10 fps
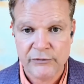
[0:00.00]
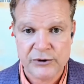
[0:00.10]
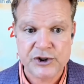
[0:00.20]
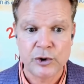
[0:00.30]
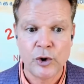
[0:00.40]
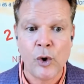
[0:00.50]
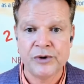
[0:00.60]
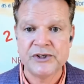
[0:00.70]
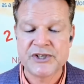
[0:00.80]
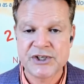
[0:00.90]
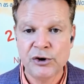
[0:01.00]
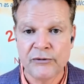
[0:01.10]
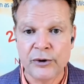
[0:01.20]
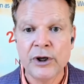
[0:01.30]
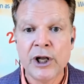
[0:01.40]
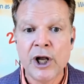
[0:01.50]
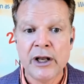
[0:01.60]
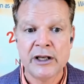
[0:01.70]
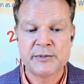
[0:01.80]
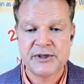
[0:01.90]
So gold and silver, and
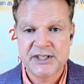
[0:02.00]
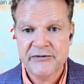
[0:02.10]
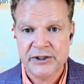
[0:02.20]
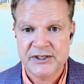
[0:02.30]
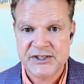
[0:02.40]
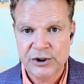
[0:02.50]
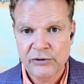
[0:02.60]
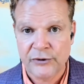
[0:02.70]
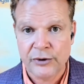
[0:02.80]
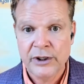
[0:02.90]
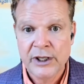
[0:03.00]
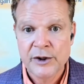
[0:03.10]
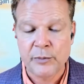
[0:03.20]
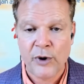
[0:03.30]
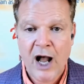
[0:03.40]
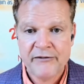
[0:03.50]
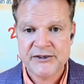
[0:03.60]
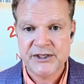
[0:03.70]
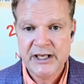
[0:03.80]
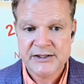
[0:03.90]
specifically silver, the prophecy
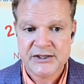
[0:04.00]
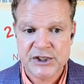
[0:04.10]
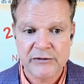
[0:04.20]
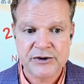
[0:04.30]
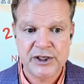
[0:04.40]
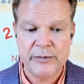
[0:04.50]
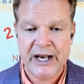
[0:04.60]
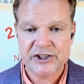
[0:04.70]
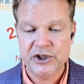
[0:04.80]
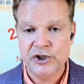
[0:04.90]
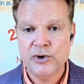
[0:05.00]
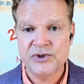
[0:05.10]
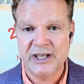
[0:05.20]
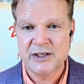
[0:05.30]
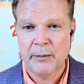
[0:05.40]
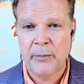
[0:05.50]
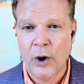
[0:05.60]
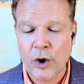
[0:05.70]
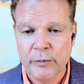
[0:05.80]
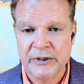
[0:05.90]
is that silver is going to be actually used in
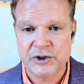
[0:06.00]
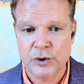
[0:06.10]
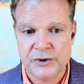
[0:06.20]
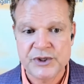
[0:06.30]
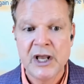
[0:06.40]
department stores.